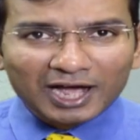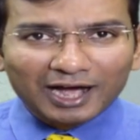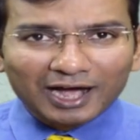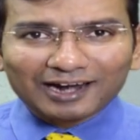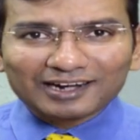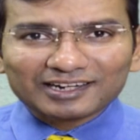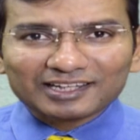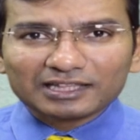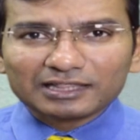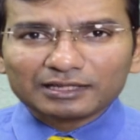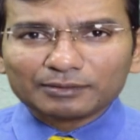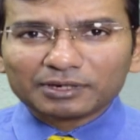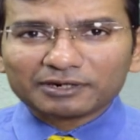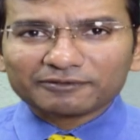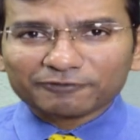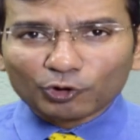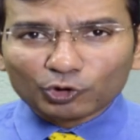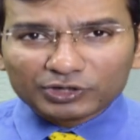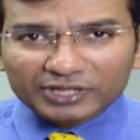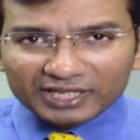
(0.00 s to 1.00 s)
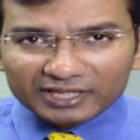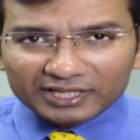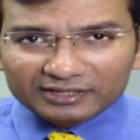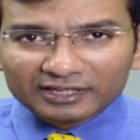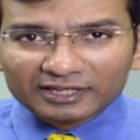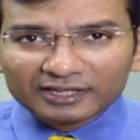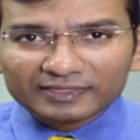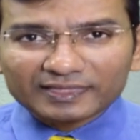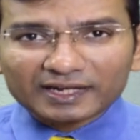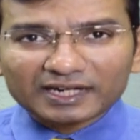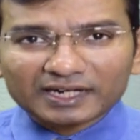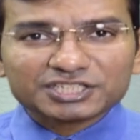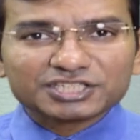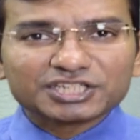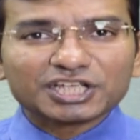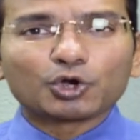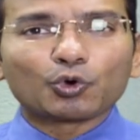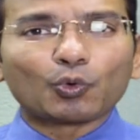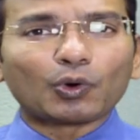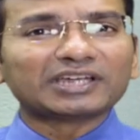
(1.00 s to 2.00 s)
Article number 14, that is
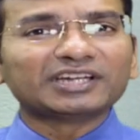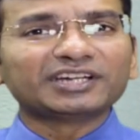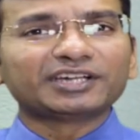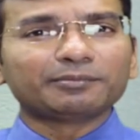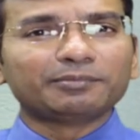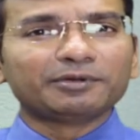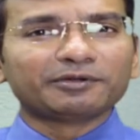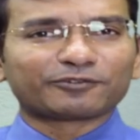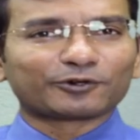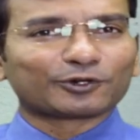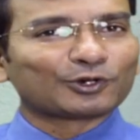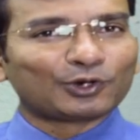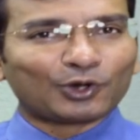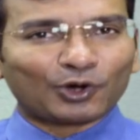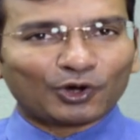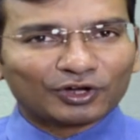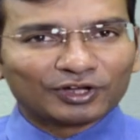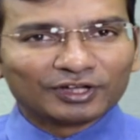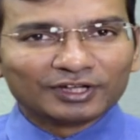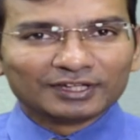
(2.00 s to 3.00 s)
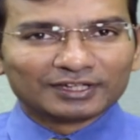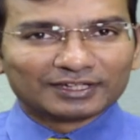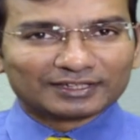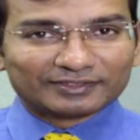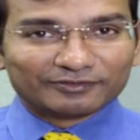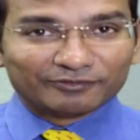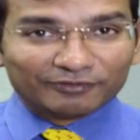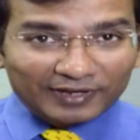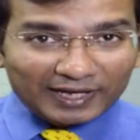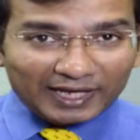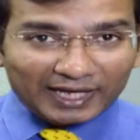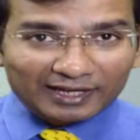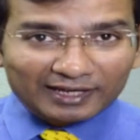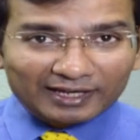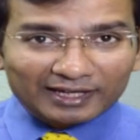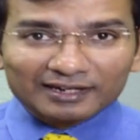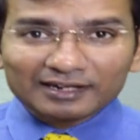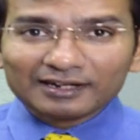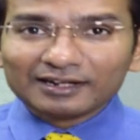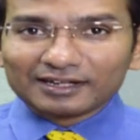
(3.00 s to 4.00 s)
equality before law,
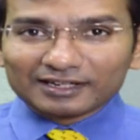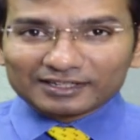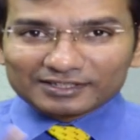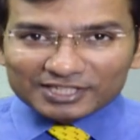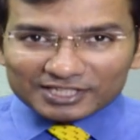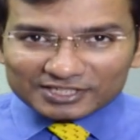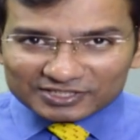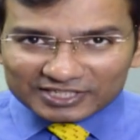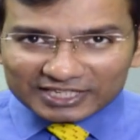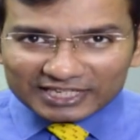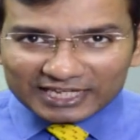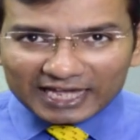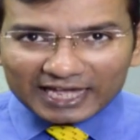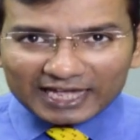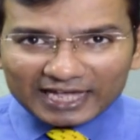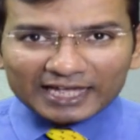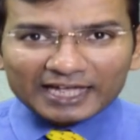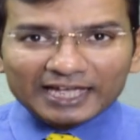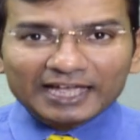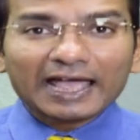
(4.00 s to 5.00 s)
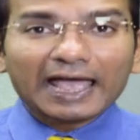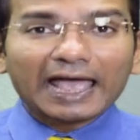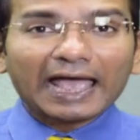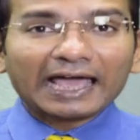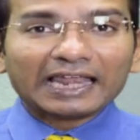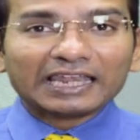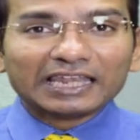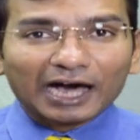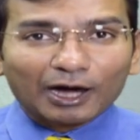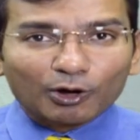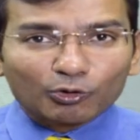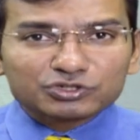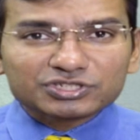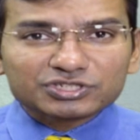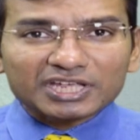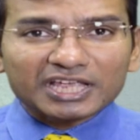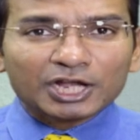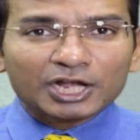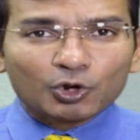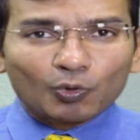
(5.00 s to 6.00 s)
where the CAA allows
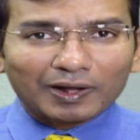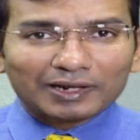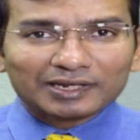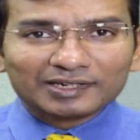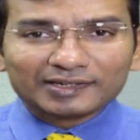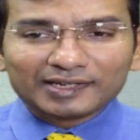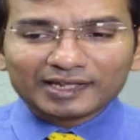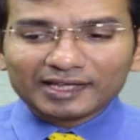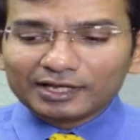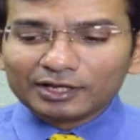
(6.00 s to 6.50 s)
equality